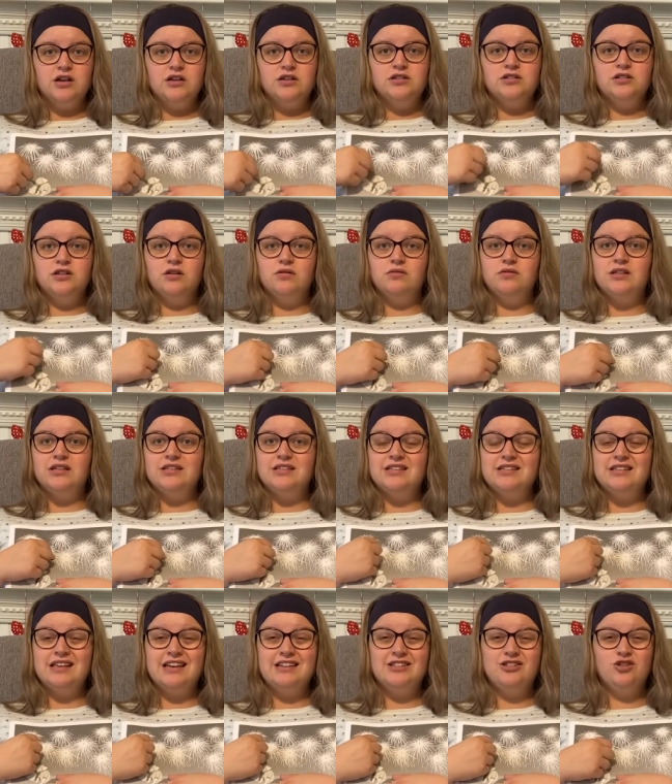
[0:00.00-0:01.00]
So this
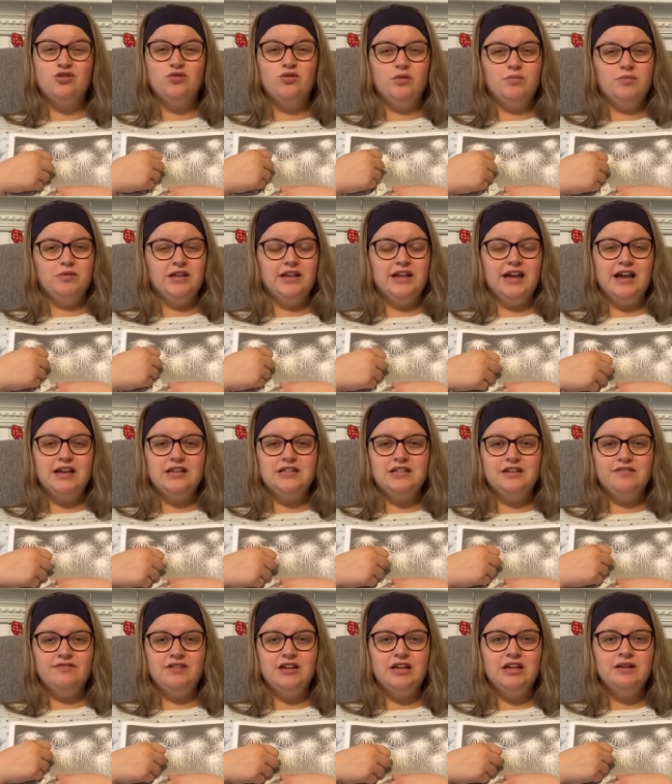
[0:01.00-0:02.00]
is a scribbling
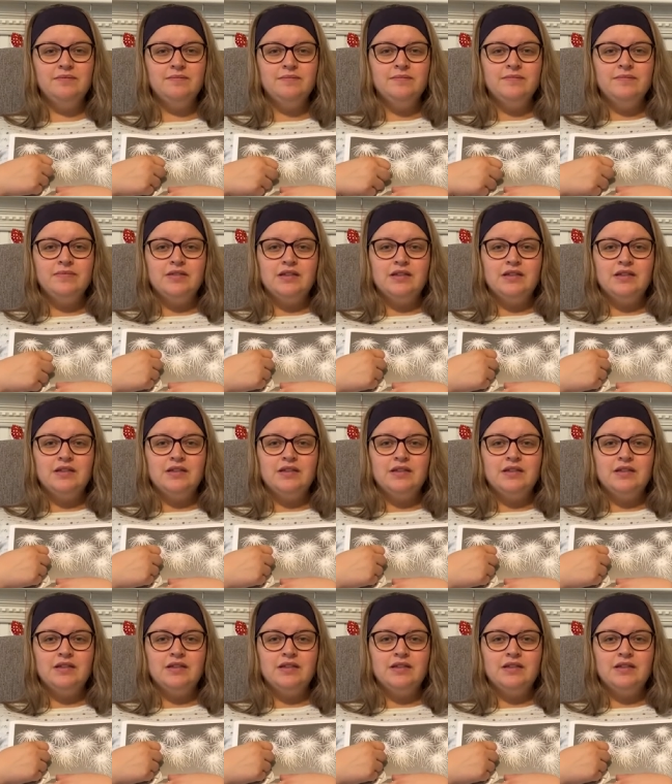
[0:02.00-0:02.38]
activity.